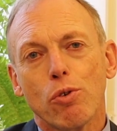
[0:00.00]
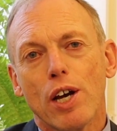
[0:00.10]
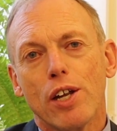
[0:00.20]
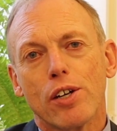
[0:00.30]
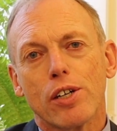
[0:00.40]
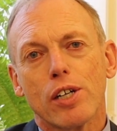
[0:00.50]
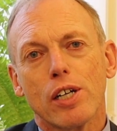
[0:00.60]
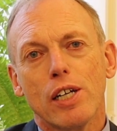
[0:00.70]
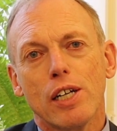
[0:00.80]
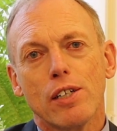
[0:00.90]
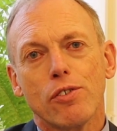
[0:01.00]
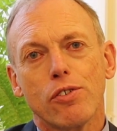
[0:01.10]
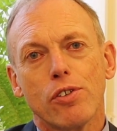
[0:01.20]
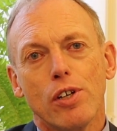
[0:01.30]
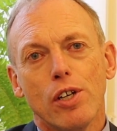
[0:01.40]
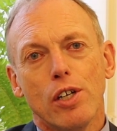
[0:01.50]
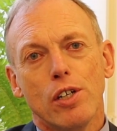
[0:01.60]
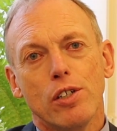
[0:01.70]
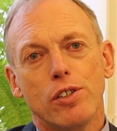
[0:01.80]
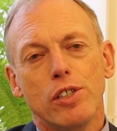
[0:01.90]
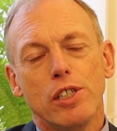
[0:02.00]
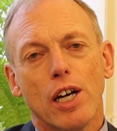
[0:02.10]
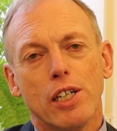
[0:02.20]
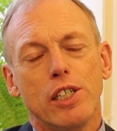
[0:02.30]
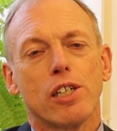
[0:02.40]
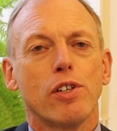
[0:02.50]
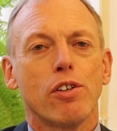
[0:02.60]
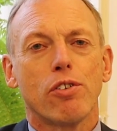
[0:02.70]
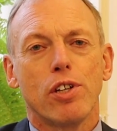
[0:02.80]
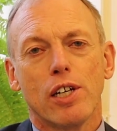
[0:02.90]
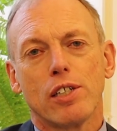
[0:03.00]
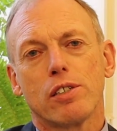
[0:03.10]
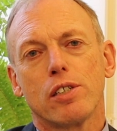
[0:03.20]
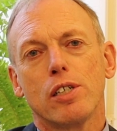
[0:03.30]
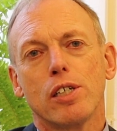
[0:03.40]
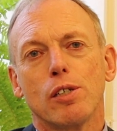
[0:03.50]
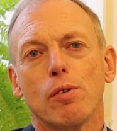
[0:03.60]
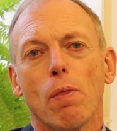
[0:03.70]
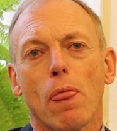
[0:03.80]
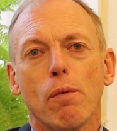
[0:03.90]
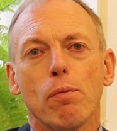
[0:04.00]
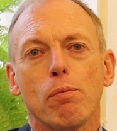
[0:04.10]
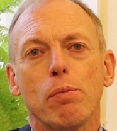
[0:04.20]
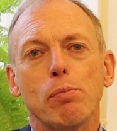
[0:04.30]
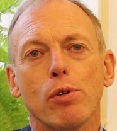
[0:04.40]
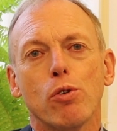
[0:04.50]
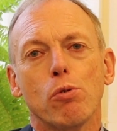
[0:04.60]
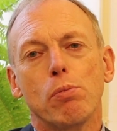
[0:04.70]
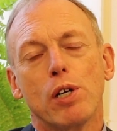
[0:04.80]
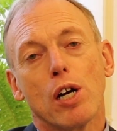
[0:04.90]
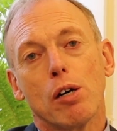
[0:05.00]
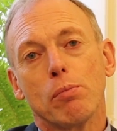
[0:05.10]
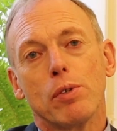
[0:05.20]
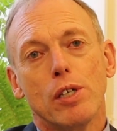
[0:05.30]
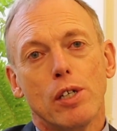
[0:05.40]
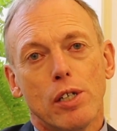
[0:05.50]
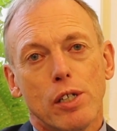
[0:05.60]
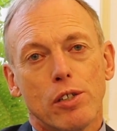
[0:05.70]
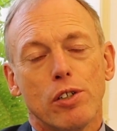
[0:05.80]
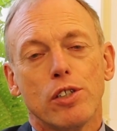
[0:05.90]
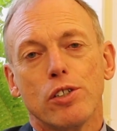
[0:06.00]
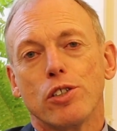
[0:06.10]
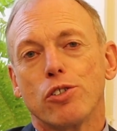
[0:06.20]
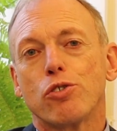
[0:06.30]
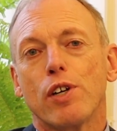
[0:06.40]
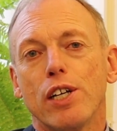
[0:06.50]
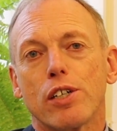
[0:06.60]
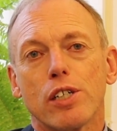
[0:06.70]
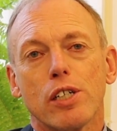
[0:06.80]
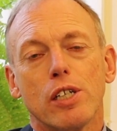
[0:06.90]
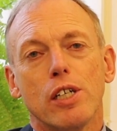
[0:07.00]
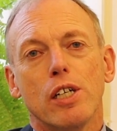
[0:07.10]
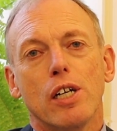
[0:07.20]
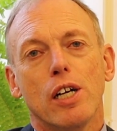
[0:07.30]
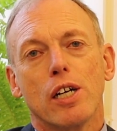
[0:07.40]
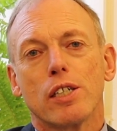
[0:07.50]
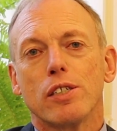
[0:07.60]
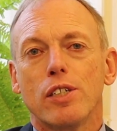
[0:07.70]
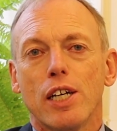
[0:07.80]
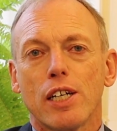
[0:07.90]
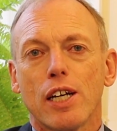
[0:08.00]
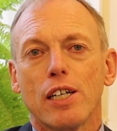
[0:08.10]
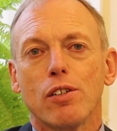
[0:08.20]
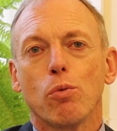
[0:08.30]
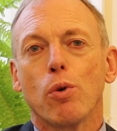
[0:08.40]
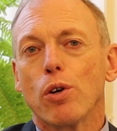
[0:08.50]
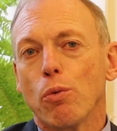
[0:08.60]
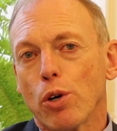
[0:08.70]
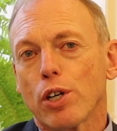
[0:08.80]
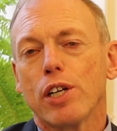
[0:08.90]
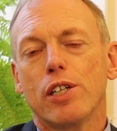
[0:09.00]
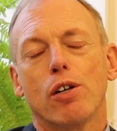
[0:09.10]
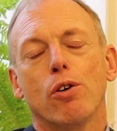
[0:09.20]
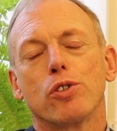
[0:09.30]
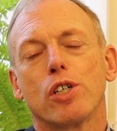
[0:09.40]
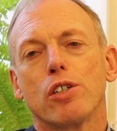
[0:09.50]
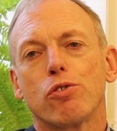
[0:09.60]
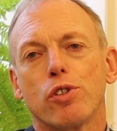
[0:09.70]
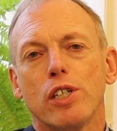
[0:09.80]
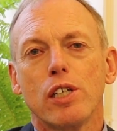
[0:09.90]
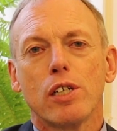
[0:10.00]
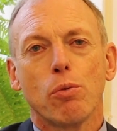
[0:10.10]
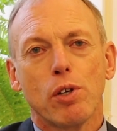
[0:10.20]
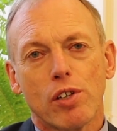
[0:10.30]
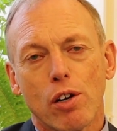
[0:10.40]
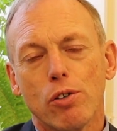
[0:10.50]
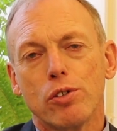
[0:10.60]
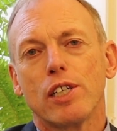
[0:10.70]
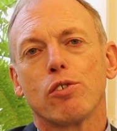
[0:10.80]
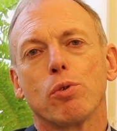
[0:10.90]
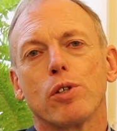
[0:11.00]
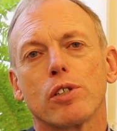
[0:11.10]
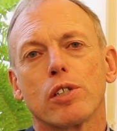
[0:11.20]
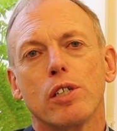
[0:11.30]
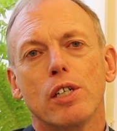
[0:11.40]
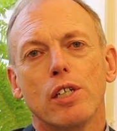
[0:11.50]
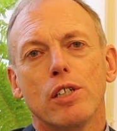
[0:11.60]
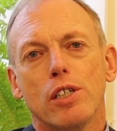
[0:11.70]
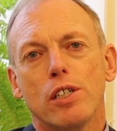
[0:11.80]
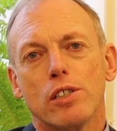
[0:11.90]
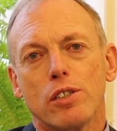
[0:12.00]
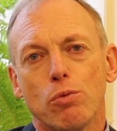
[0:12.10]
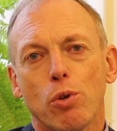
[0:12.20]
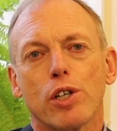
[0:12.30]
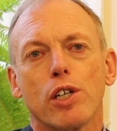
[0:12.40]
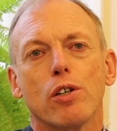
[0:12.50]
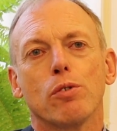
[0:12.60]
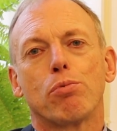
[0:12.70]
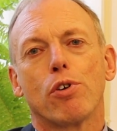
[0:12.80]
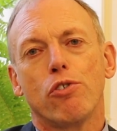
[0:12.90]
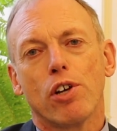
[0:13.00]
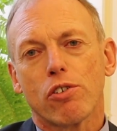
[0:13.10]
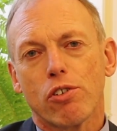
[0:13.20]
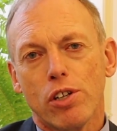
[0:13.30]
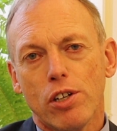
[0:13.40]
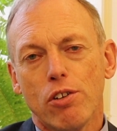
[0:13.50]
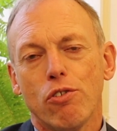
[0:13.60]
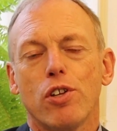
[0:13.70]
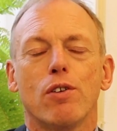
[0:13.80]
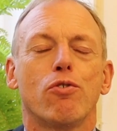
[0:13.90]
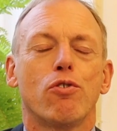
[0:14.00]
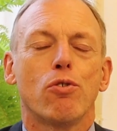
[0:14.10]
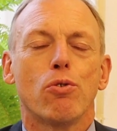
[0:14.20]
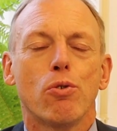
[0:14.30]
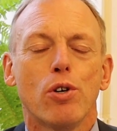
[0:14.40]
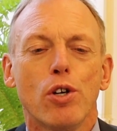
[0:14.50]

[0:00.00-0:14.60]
together, and the idea is that people who become a trainer, they can work in their own country with their own network, working on projects and initiatives to